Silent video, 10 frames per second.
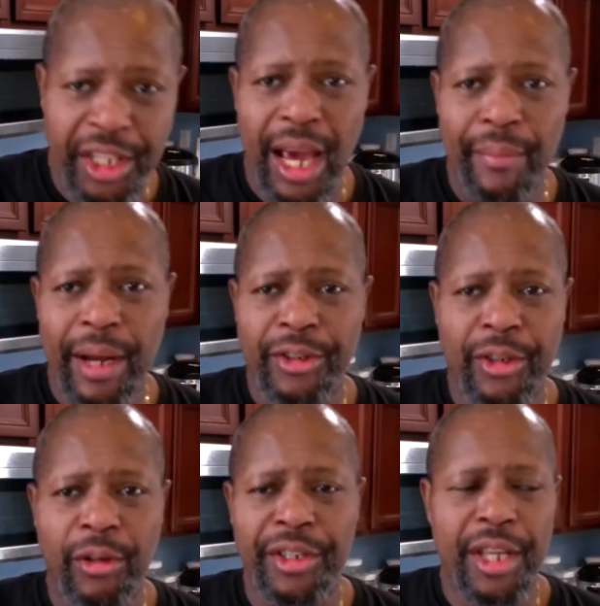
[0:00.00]
that, but I
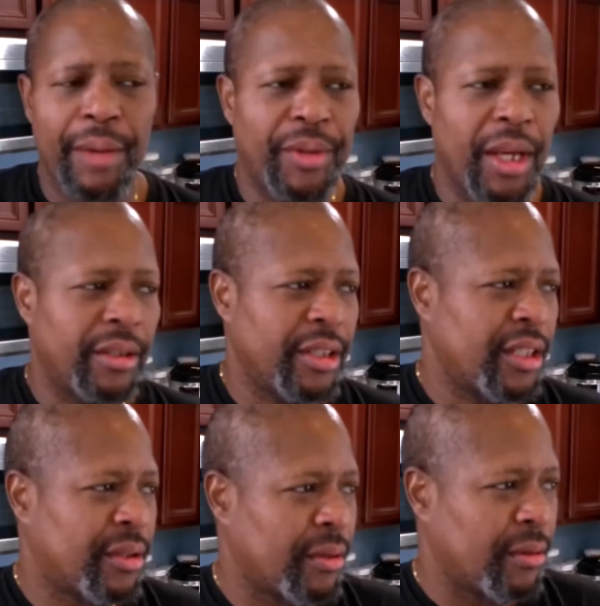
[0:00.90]
totally tipped it and
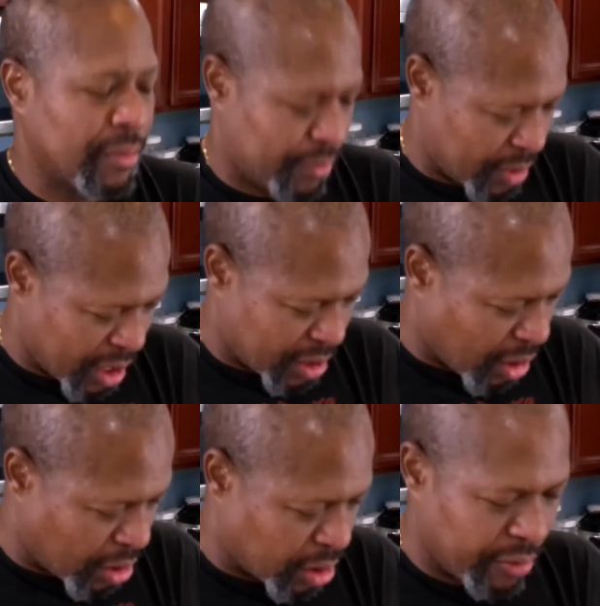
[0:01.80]
just it's
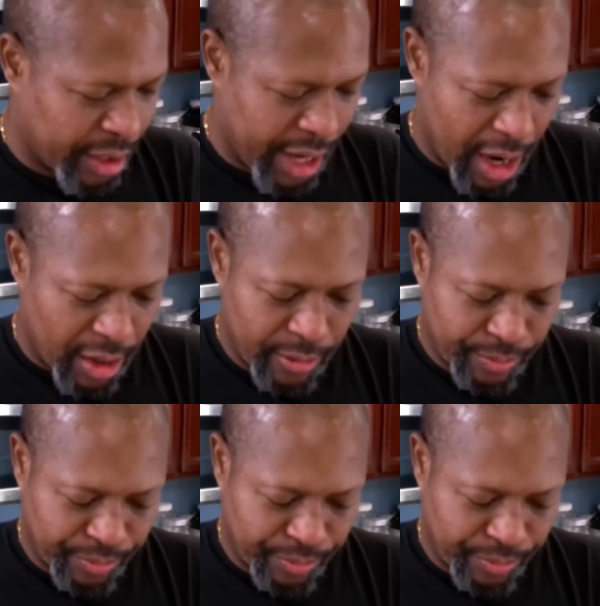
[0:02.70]
all over the counter.